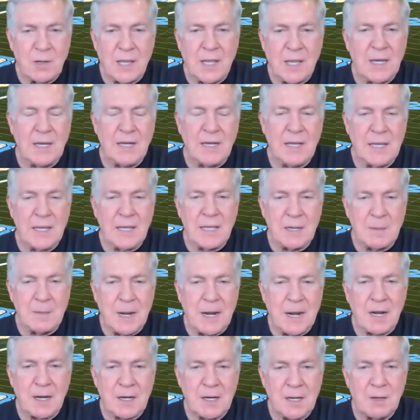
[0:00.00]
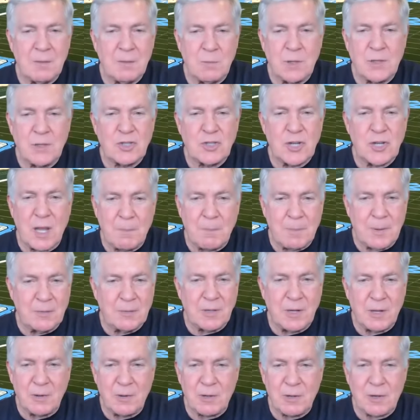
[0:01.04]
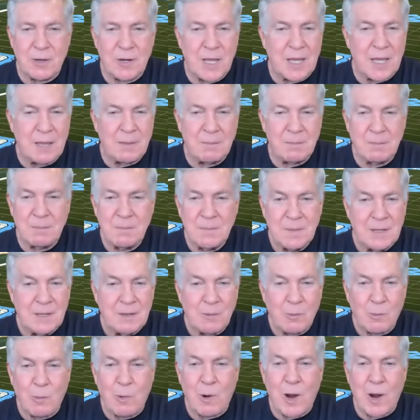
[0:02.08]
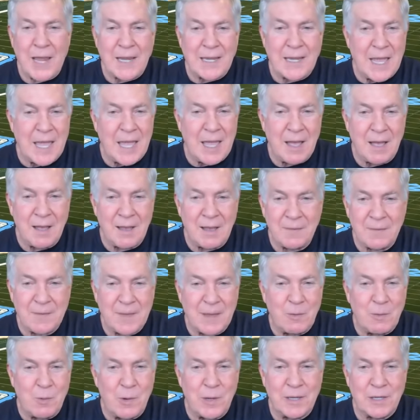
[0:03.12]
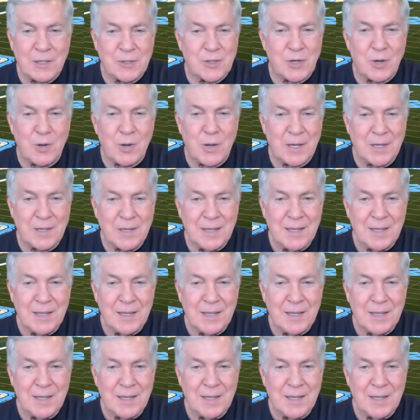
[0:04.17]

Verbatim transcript: Any league in America would jump on Notre Dame right now if they wanted to join.